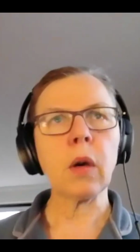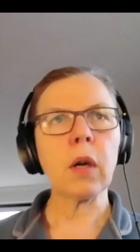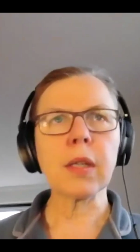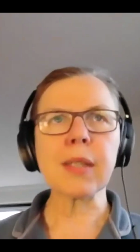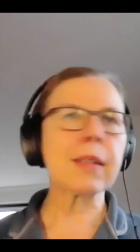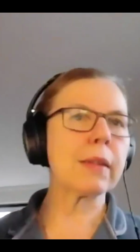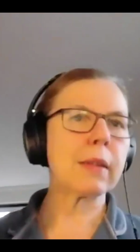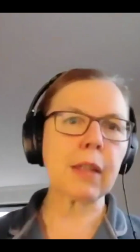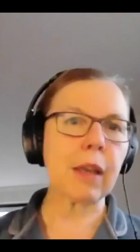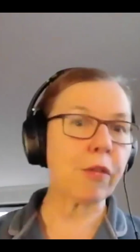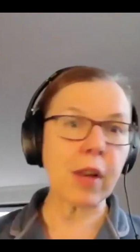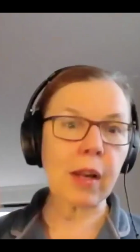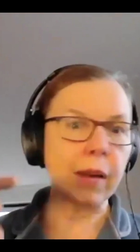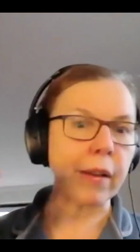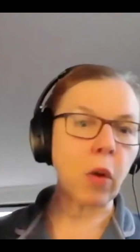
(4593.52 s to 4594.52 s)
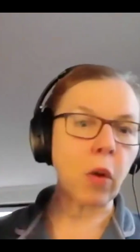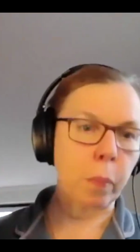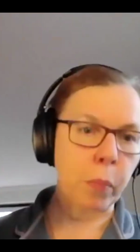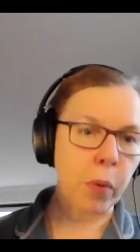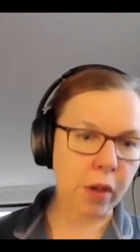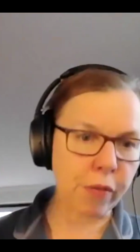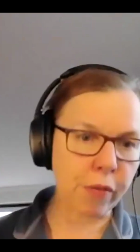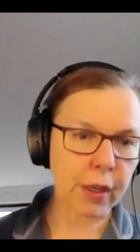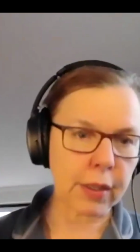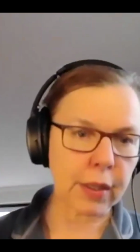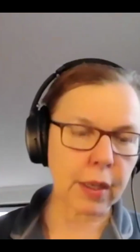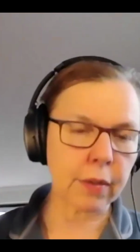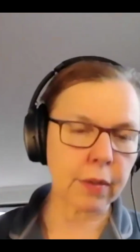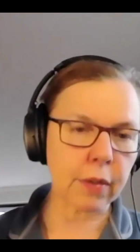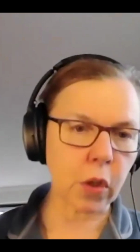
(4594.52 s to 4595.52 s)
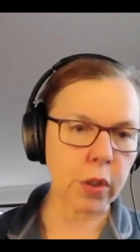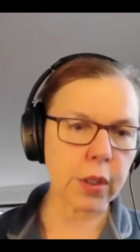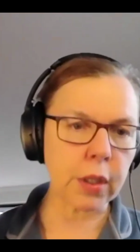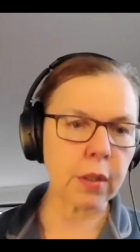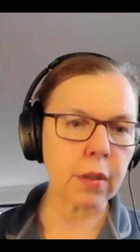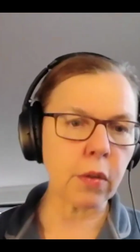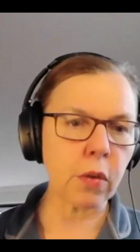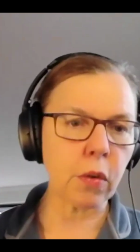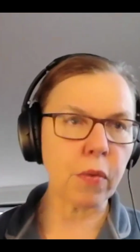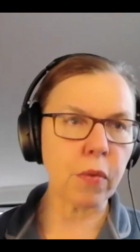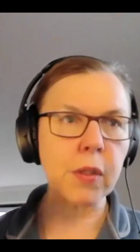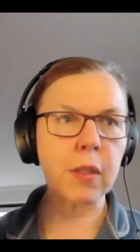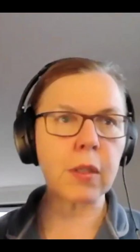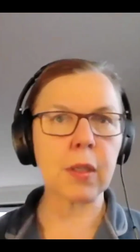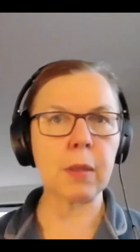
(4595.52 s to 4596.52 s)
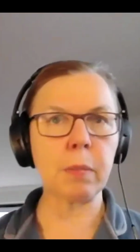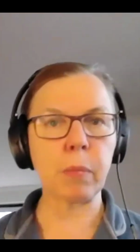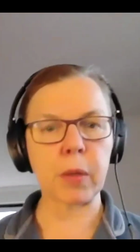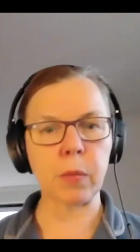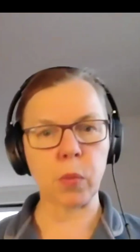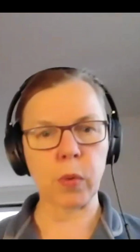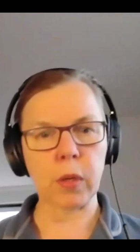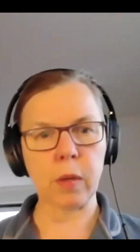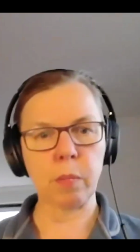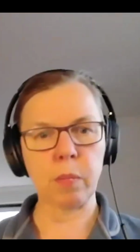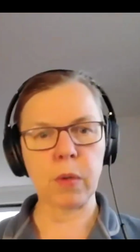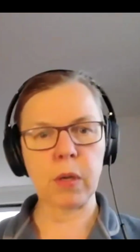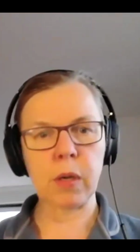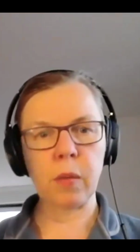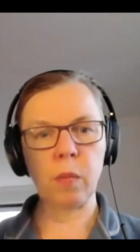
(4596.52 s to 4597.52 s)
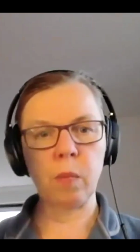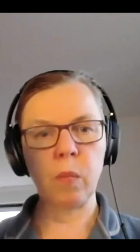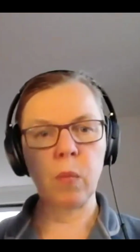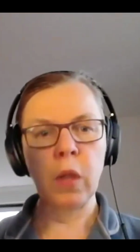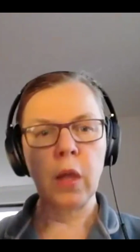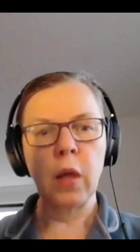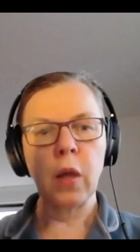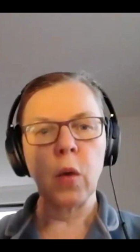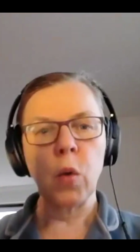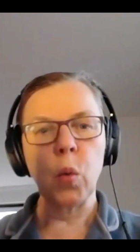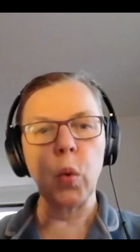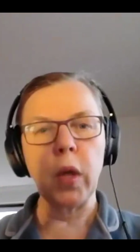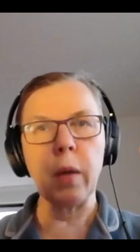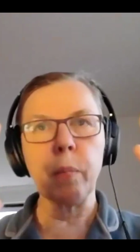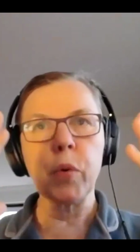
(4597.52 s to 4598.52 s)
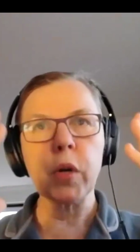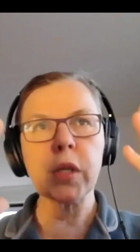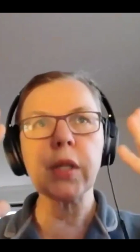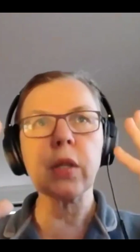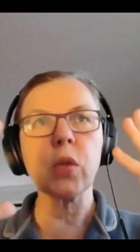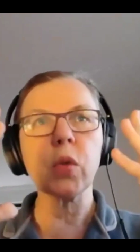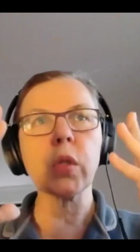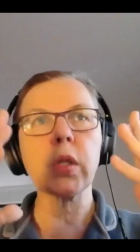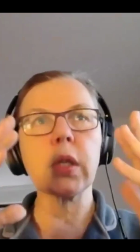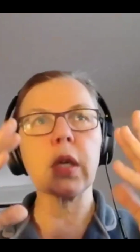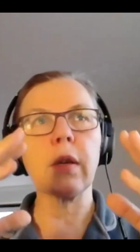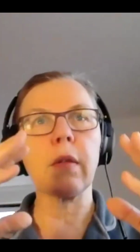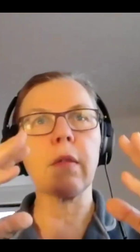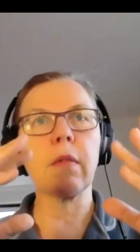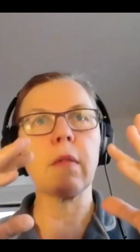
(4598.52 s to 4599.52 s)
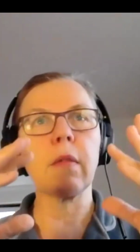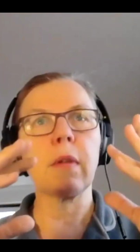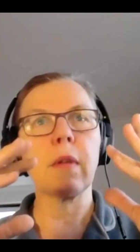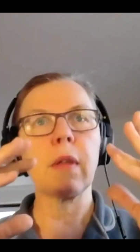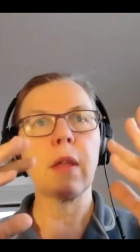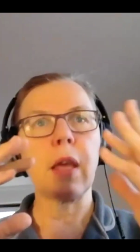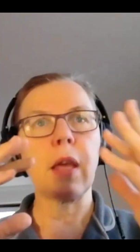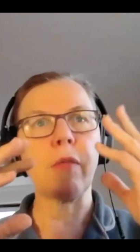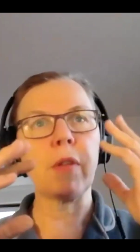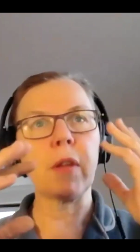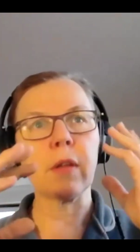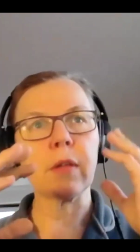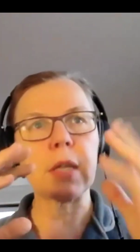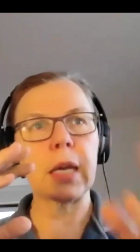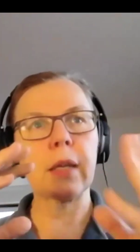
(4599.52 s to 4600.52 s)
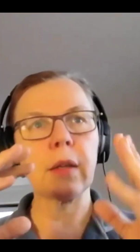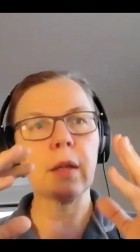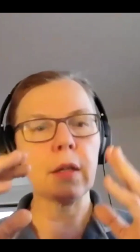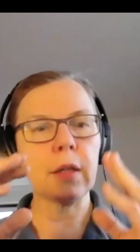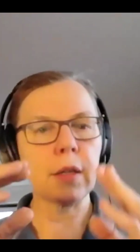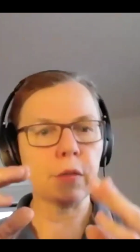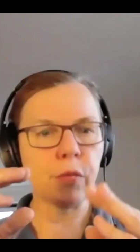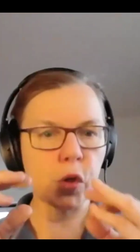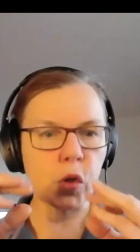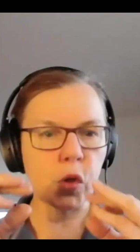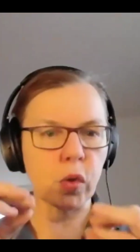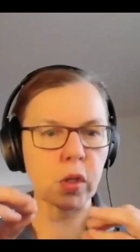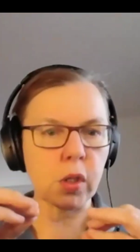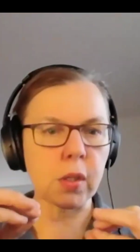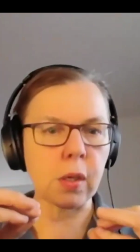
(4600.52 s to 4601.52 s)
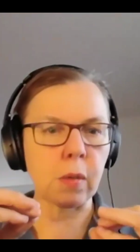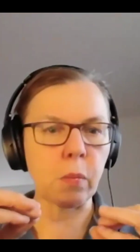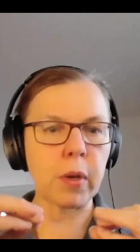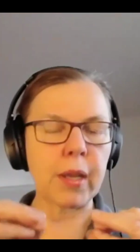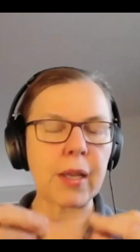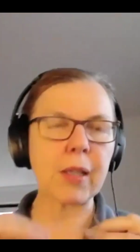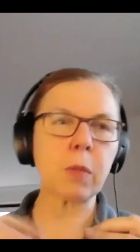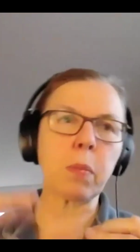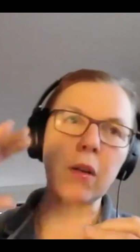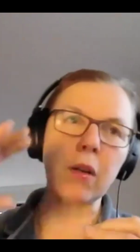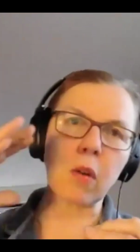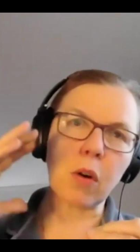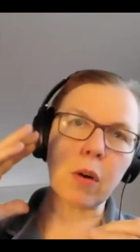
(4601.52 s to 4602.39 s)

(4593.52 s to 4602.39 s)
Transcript: it's definitely not perfect at Göttingen University, but we are pretty good in having technical infrastructures in place, but